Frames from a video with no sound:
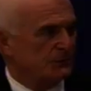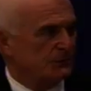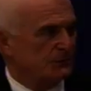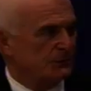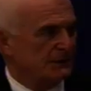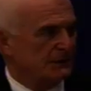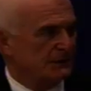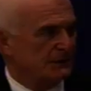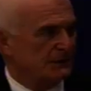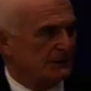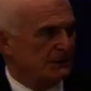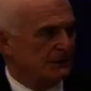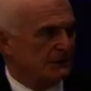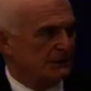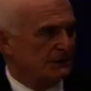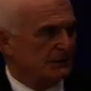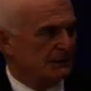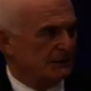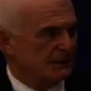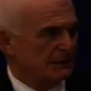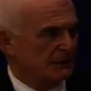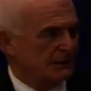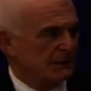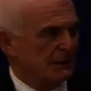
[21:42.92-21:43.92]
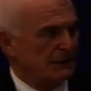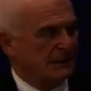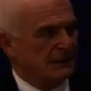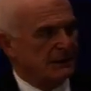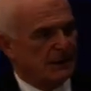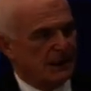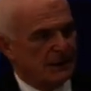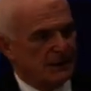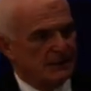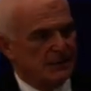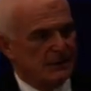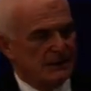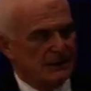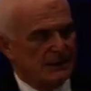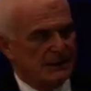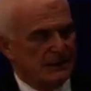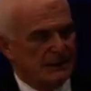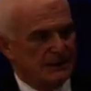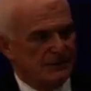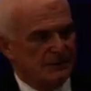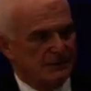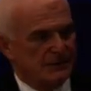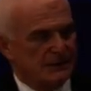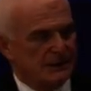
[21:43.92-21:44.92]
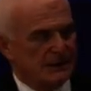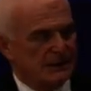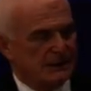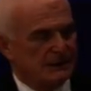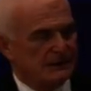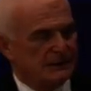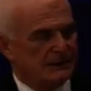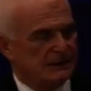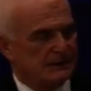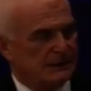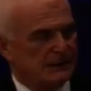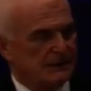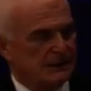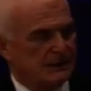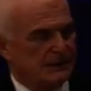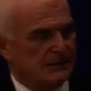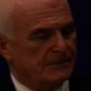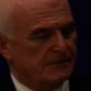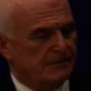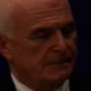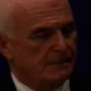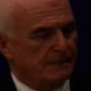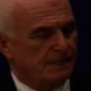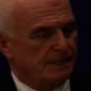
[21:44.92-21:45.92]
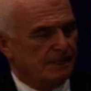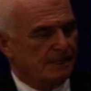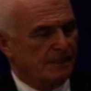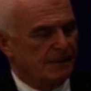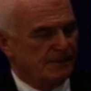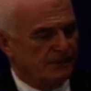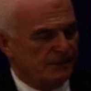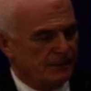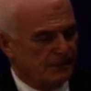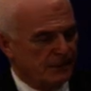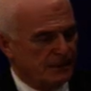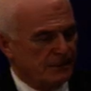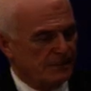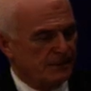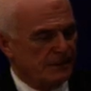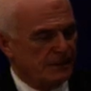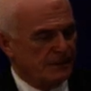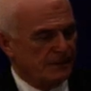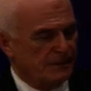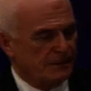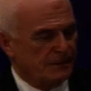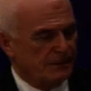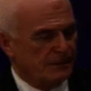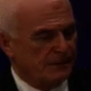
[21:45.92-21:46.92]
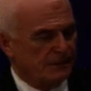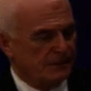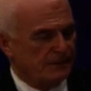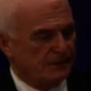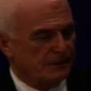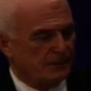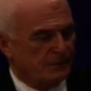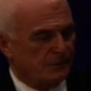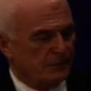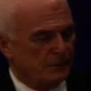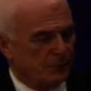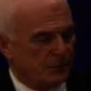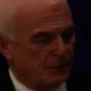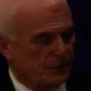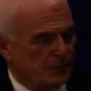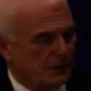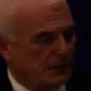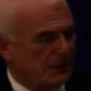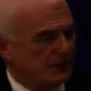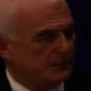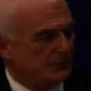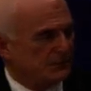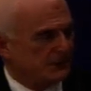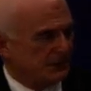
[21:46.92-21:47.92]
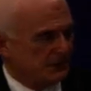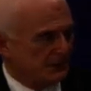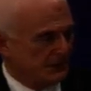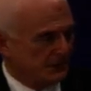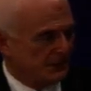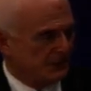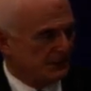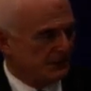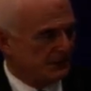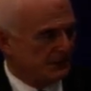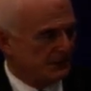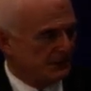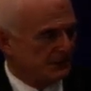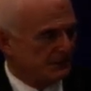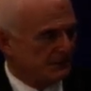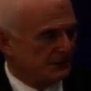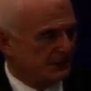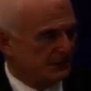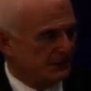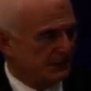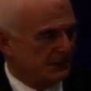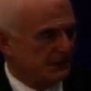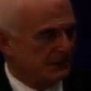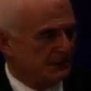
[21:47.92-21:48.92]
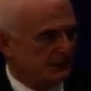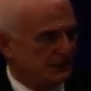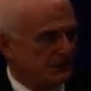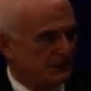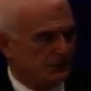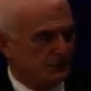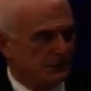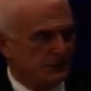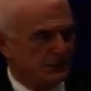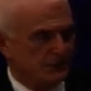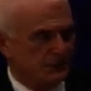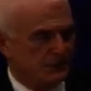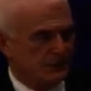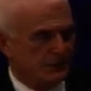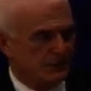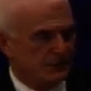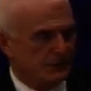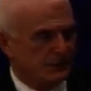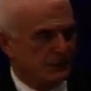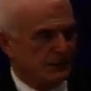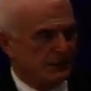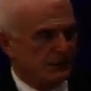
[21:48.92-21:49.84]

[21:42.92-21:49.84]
these needs. I believe that there will be programs and initiatives needed to